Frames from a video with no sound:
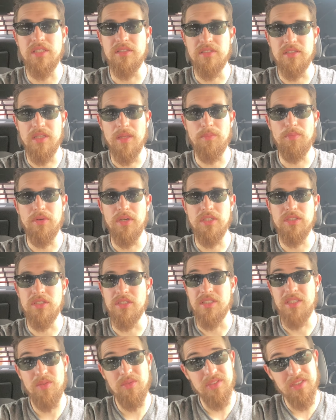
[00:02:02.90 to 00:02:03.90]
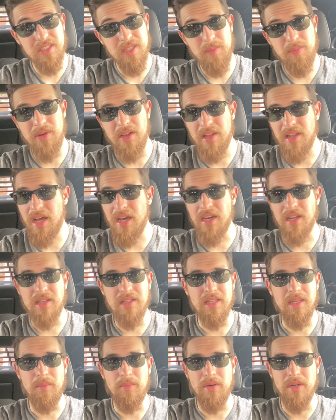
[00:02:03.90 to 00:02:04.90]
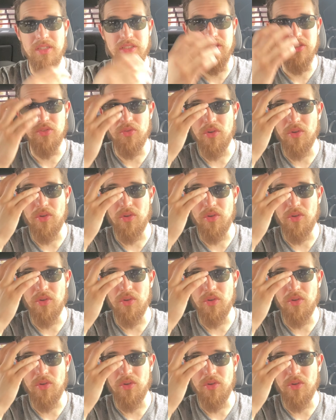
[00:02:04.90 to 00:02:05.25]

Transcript: to slip punches. He was slipping a lot of clean punches